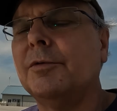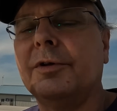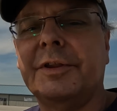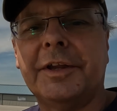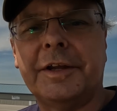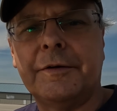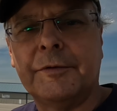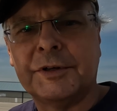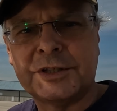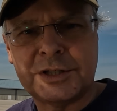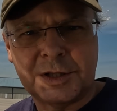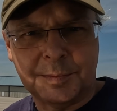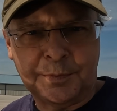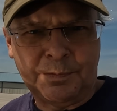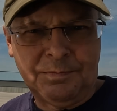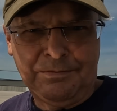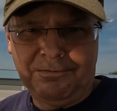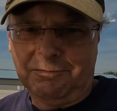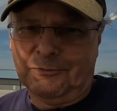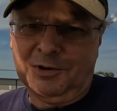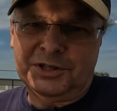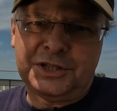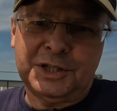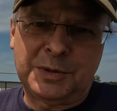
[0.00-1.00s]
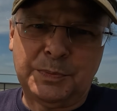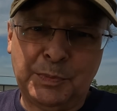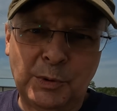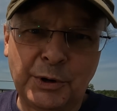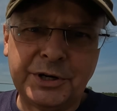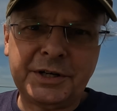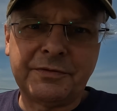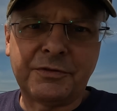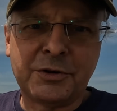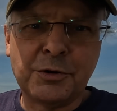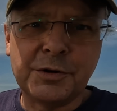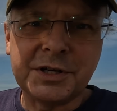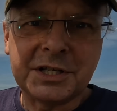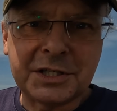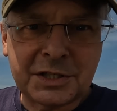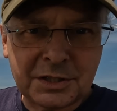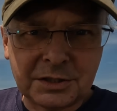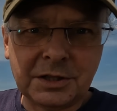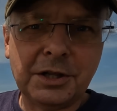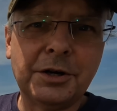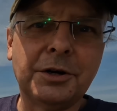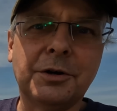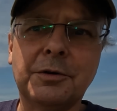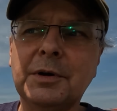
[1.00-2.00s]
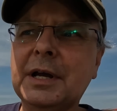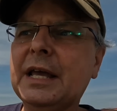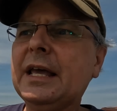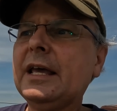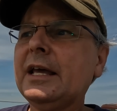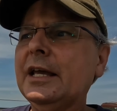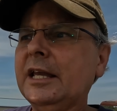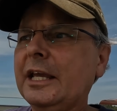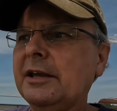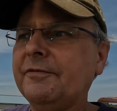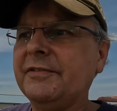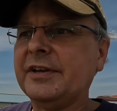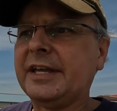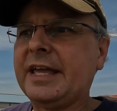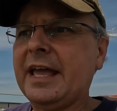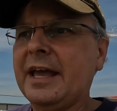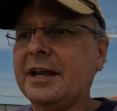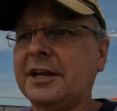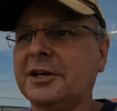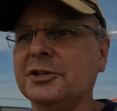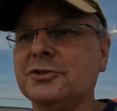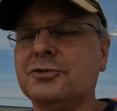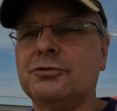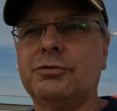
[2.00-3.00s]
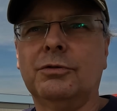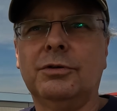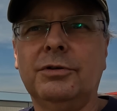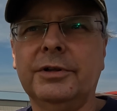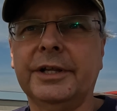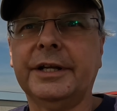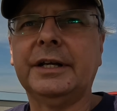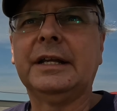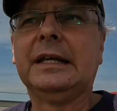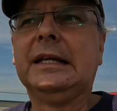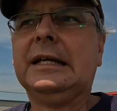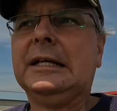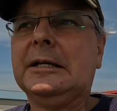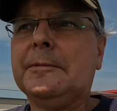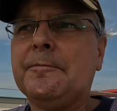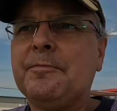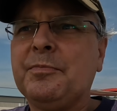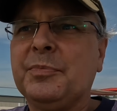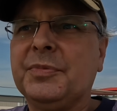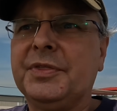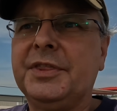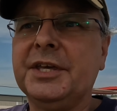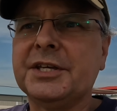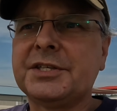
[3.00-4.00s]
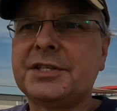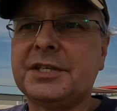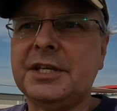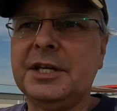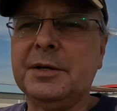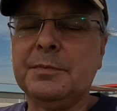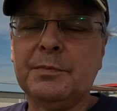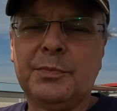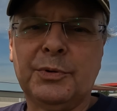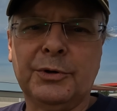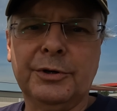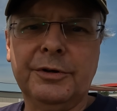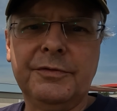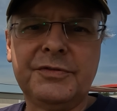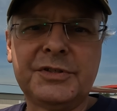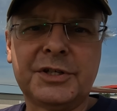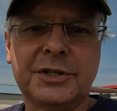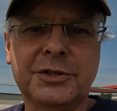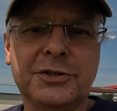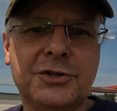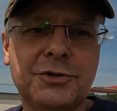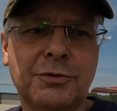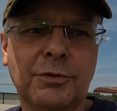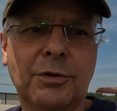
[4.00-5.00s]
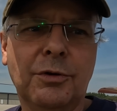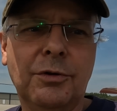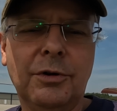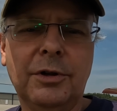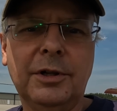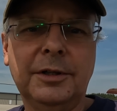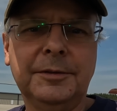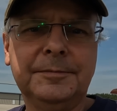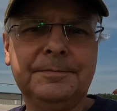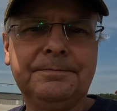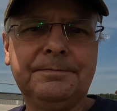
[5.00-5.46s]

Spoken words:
well then what's the point of going slow if you can't control it? This improves control.